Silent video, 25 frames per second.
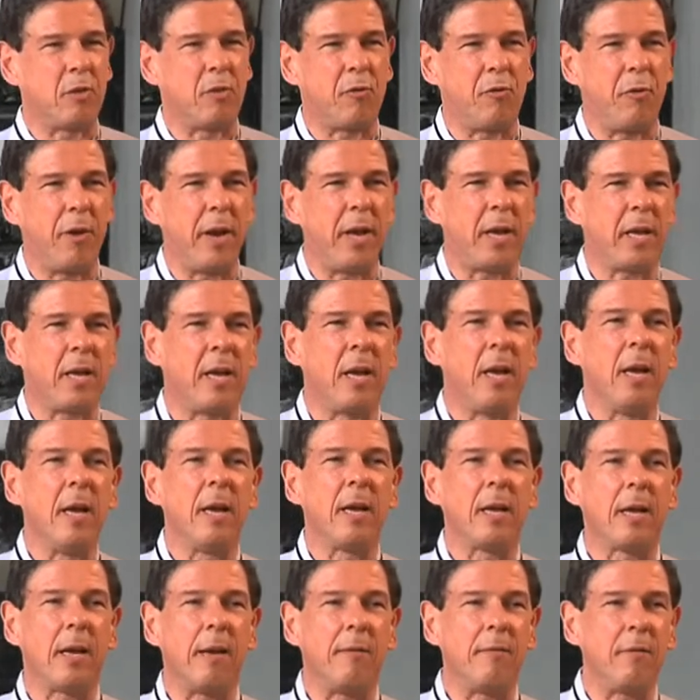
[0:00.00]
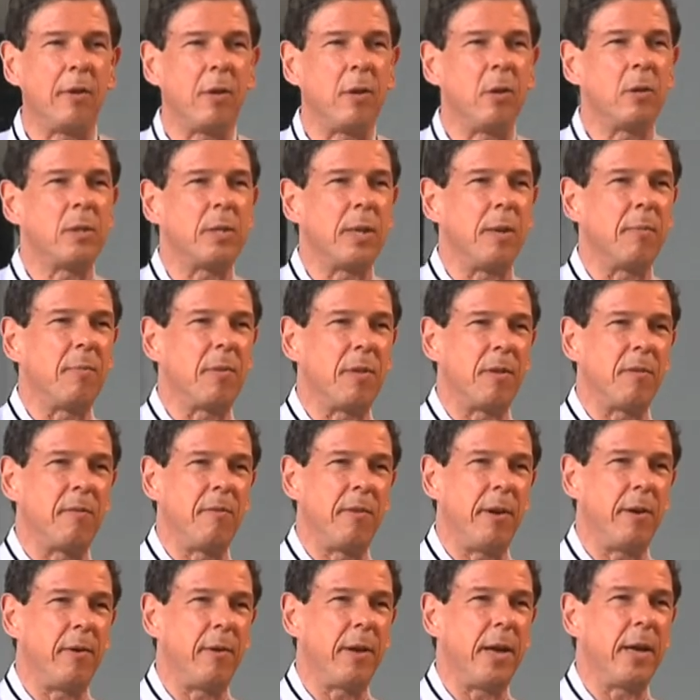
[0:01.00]
trick giving you something
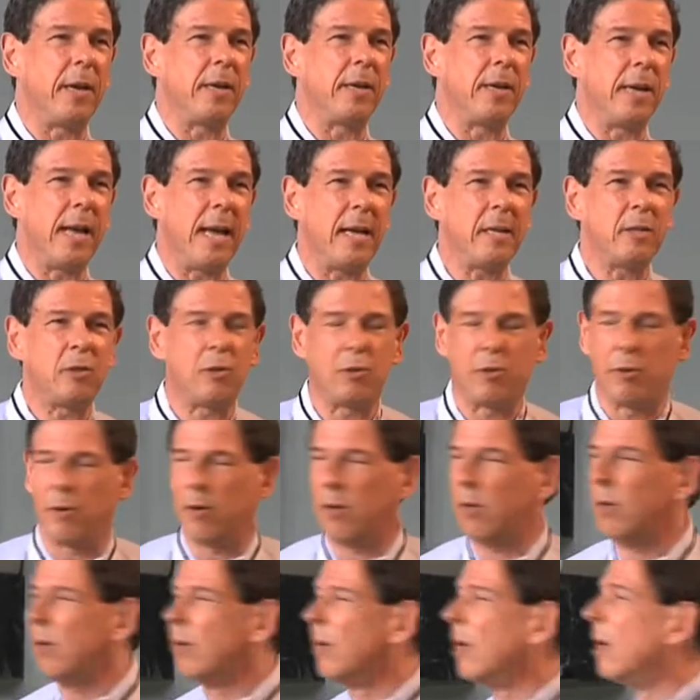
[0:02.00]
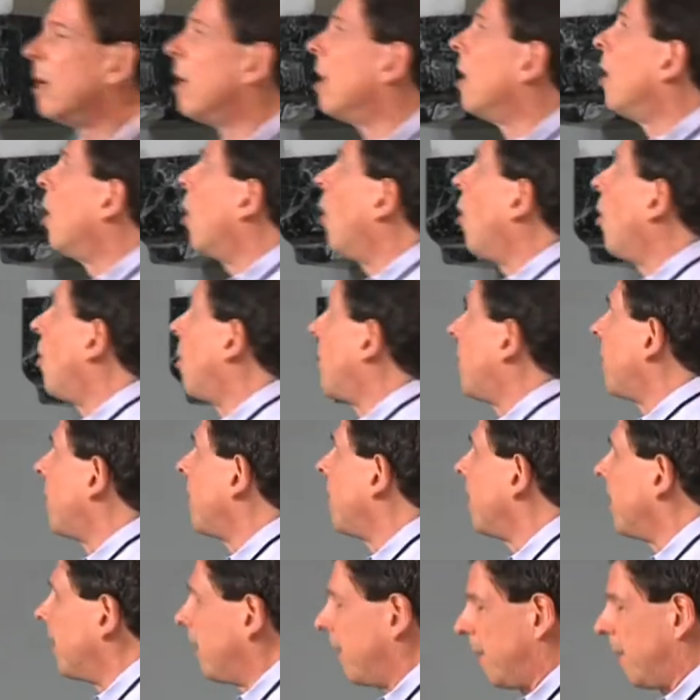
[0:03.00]
very unnatural, or